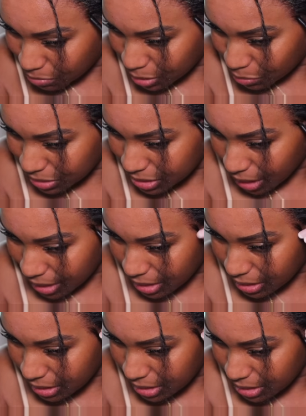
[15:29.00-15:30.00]
I'm so
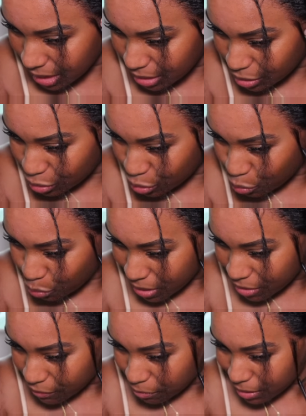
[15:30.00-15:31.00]
excited. This is like a new
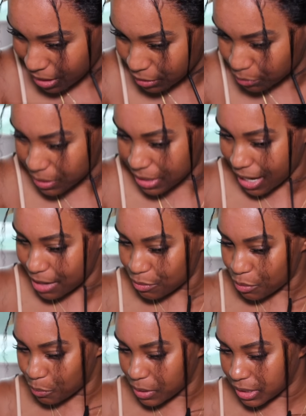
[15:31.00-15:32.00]
way of applying the wig. I
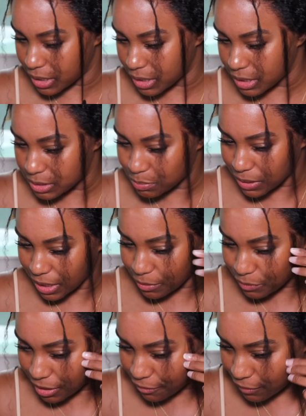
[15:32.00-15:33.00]
don't know what it is, but
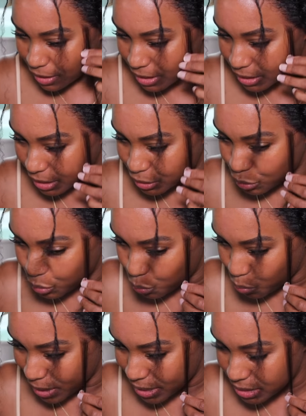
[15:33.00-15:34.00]
like when I find like new
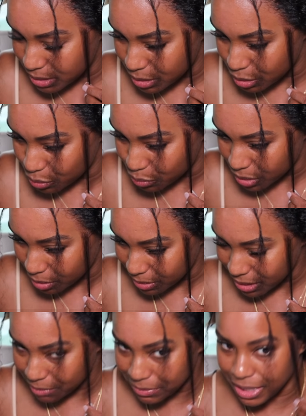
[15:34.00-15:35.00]
ways to do
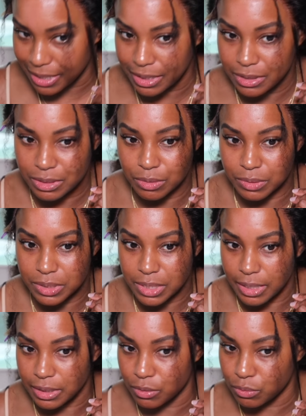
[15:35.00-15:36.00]
something, I'm like, I get so
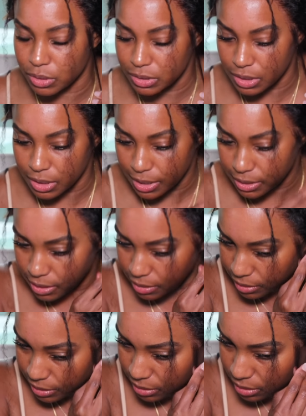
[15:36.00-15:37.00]
excited. Oh, that's a lot of
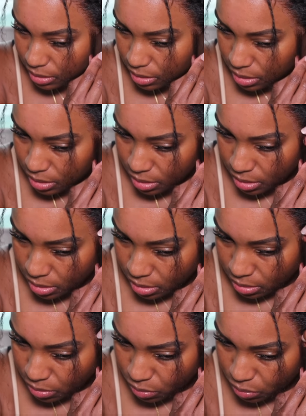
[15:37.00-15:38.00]
hair, ain't it?
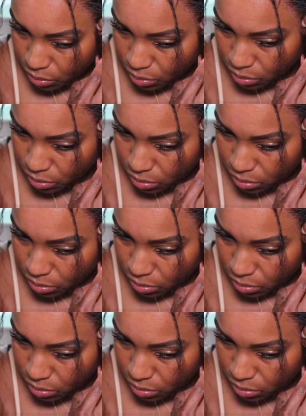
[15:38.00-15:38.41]
Oh,